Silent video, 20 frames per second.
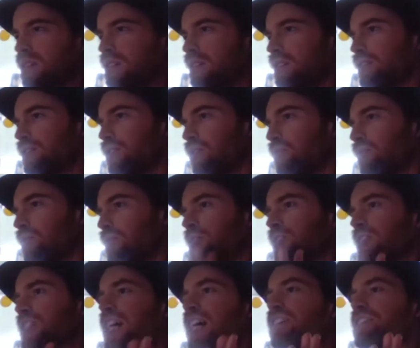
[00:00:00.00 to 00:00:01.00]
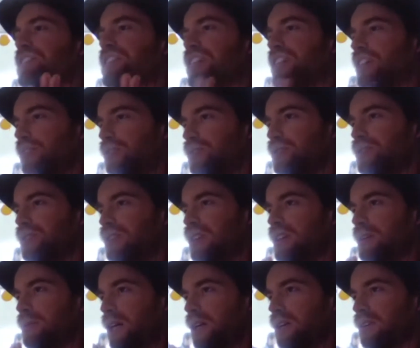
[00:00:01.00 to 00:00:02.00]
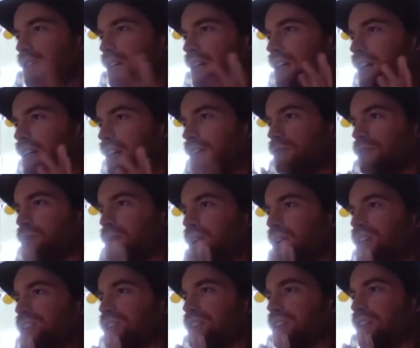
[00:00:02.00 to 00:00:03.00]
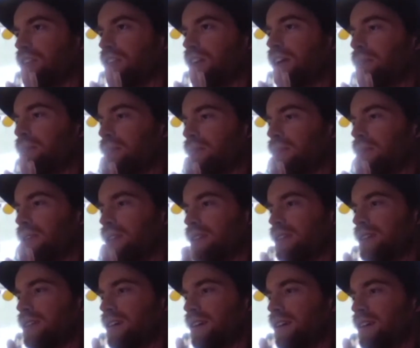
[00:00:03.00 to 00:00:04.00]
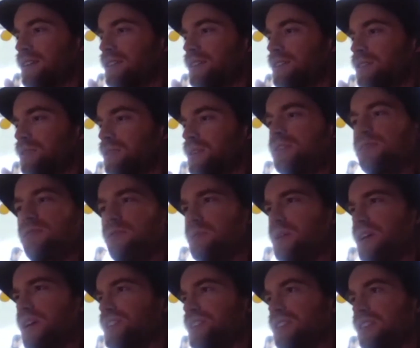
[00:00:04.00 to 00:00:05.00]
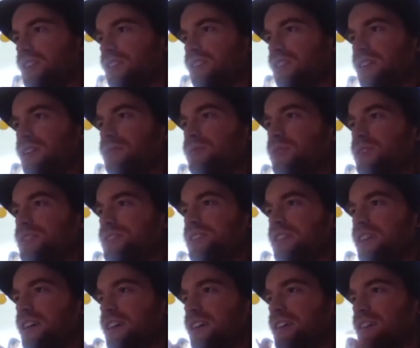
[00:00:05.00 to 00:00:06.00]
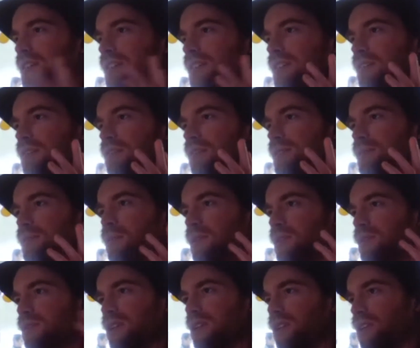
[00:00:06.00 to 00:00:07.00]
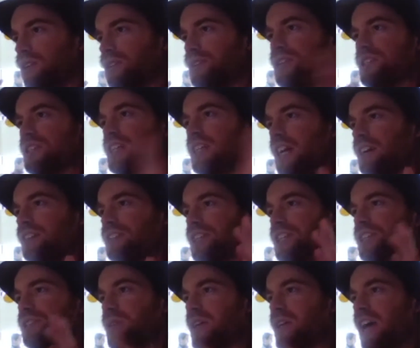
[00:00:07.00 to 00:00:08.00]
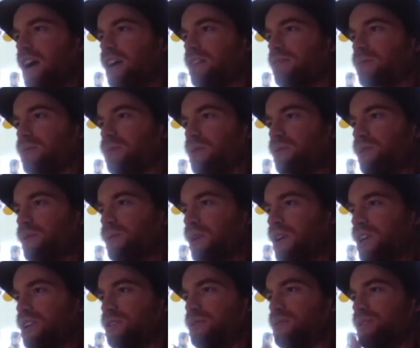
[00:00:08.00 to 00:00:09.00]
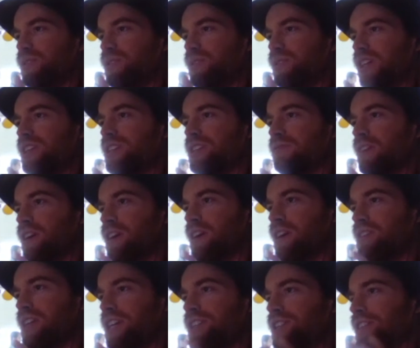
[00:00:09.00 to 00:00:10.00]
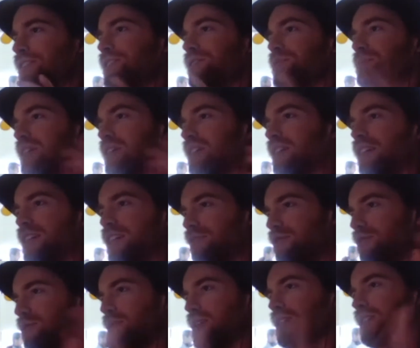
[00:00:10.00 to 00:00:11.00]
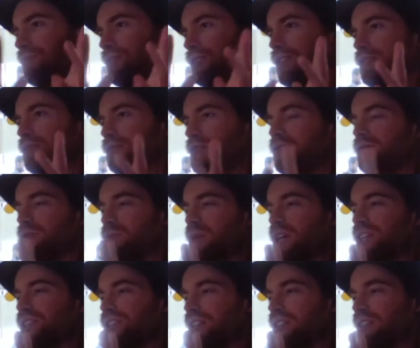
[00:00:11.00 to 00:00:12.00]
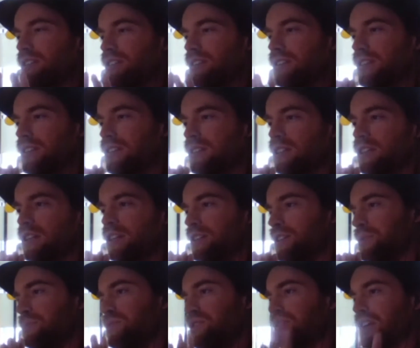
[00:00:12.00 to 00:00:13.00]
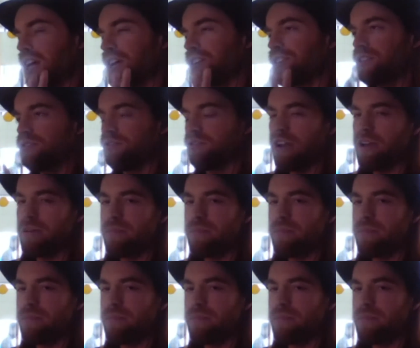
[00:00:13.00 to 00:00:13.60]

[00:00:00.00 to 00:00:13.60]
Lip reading: So for an analogy here, think about like information theory. So information theory was like one of the closest analogies we have for what we want to do with agent foundations, but like it was specifically for information and communication, right?